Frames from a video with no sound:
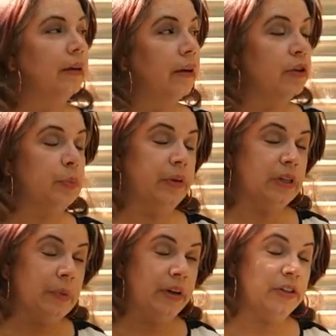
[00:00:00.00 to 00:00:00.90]
It's pretty
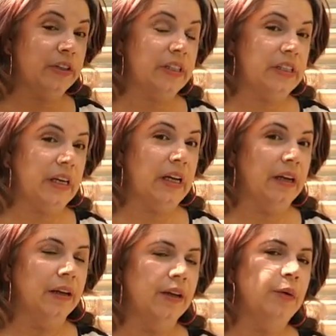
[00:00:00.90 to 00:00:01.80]
small, as you can see,
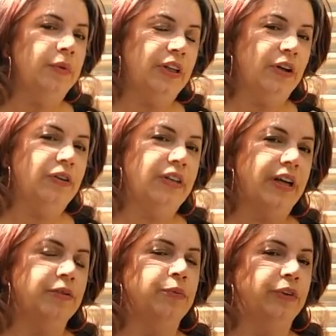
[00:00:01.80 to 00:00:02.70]
but the owners had
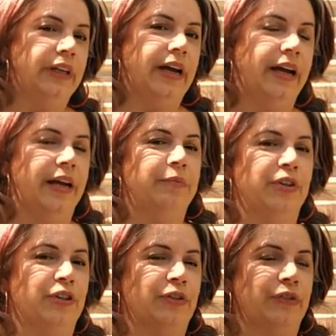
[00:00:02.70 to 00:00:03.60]
some really high
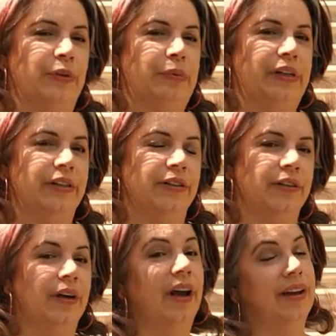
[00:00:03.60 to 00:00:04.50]
ambitions for the place.
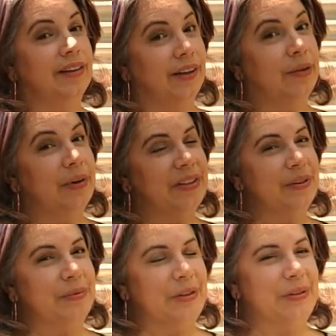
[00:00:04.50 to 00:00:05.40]
We can talk about some
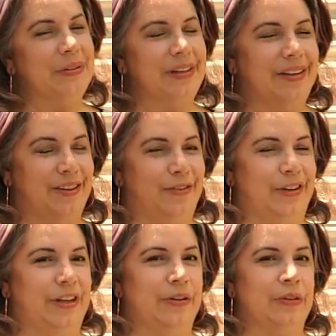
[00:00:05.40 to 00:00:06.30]
of those in other
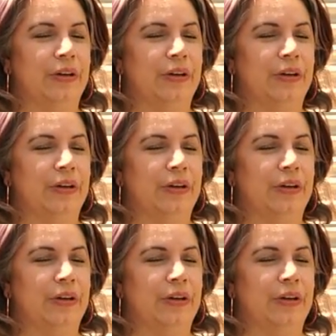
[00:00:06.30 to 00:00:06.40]
videos.